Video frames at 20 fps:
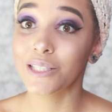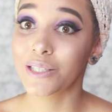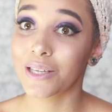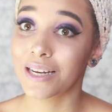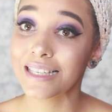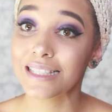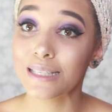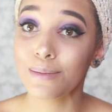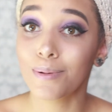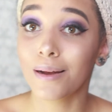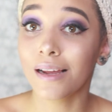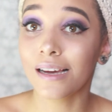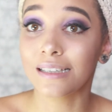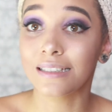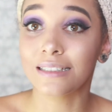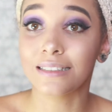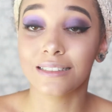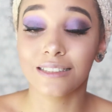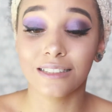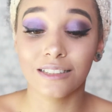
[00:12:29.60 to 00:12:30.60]
So let's apply
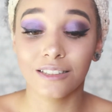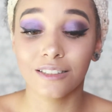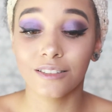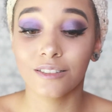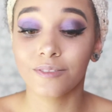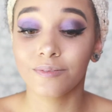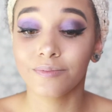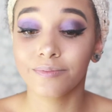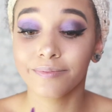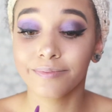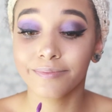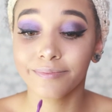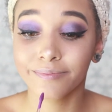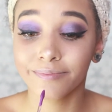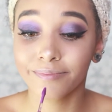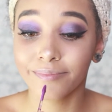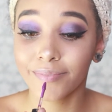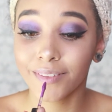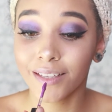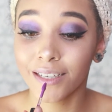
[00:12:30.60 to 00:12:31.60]
this.
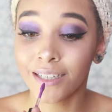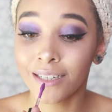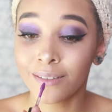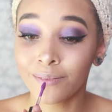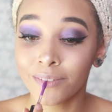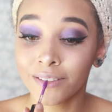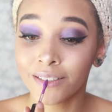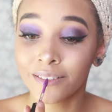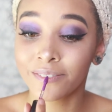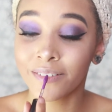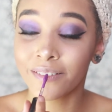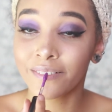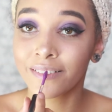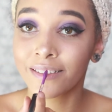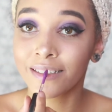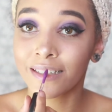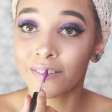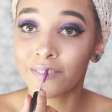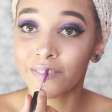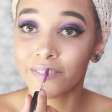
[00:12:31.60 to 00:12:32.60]
I'm looking very
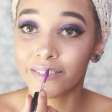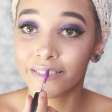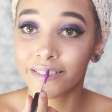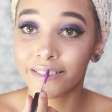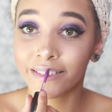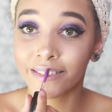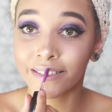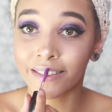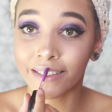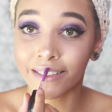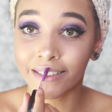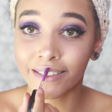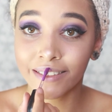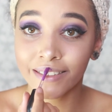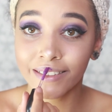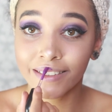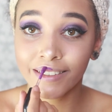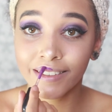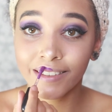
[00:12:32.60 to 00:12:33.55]
glamorous today.